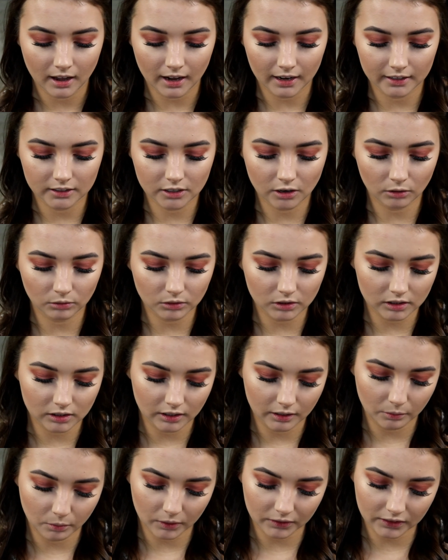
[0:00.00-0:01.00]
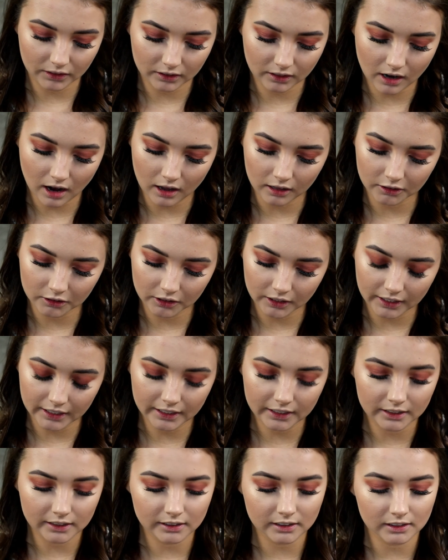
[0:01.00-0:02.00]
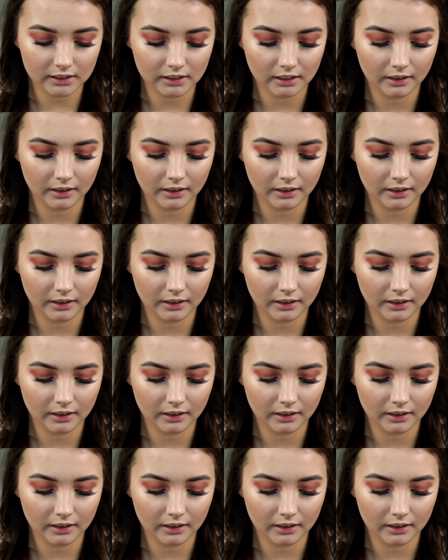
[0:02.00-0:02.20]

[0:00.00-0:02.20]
I don't see what the color is,